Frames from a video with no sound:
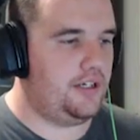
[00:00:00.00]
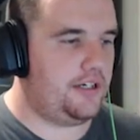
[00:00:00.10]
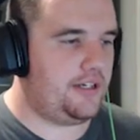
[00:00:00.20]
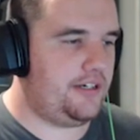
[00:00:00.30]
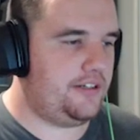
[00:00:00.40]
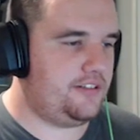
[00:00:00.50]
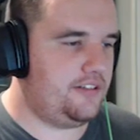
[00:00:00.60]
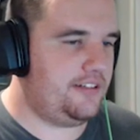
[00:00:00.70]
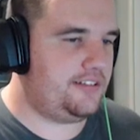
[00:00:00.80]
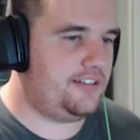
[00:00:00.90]
Okay, so the
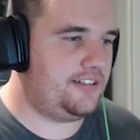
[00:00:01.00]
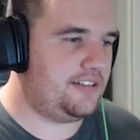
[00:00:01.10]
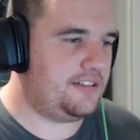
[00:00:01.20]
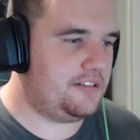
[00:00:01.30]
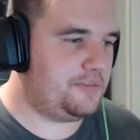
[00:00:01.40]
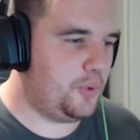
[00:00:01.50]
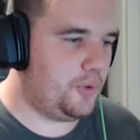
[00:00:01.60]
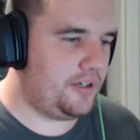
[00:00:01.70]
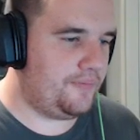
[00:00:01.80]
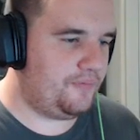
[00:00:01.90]
next thing is the
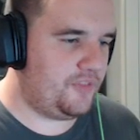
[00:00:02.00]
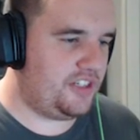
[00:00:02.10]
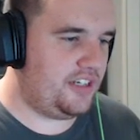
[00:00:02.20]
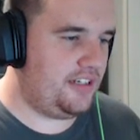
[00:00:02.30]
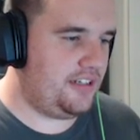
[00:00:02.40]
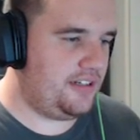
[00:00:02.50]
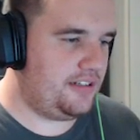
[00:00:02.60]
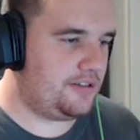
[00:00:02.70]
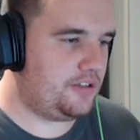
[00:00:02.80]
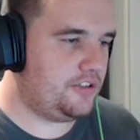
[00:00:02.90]
spawner. So you need
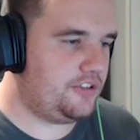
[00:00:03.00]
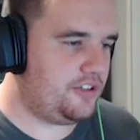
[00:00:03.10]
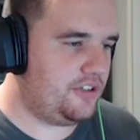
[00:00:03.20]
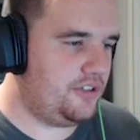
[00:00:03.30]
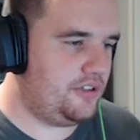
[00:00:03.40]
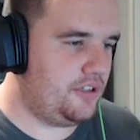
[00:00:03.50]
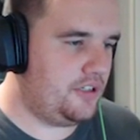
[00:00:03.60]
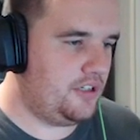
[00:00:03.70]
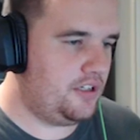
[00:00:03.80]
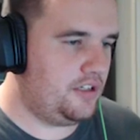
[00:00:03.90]
some glowstone,
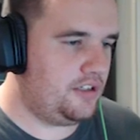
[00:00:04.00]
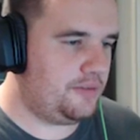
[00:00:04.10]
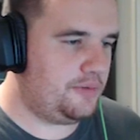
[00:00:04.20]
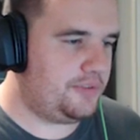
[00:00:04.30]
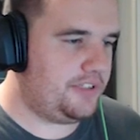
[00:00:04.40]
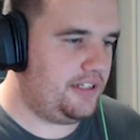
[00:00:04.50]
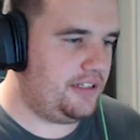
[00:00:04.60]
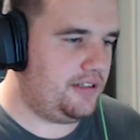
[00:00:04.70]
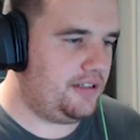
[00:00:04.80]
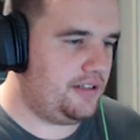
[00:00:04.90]
some
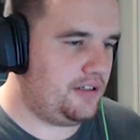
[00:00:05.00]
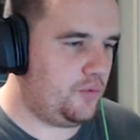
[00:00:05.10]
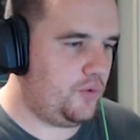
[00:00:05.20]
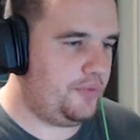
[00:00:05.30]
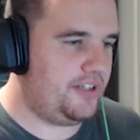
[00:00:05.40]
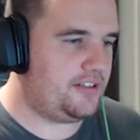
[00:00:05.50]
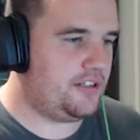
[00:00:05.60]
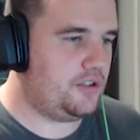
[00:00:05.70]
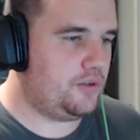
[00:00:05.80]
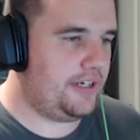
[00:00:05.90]
obsidian, 1 piece of
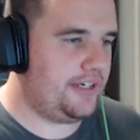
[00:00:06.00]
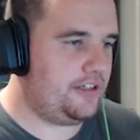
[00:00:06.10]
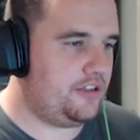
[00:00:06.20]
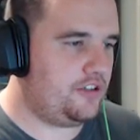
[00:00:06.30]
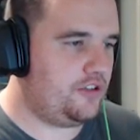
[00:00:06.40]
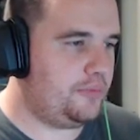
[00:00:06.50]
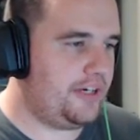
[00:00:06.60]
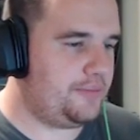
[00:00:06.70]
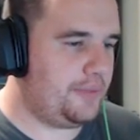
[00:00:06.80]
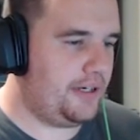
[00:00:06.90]
gold and 2 base
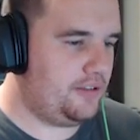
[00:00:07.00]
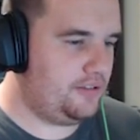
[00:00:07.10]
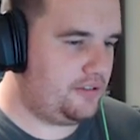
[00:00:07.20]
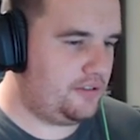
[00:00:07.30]
panels,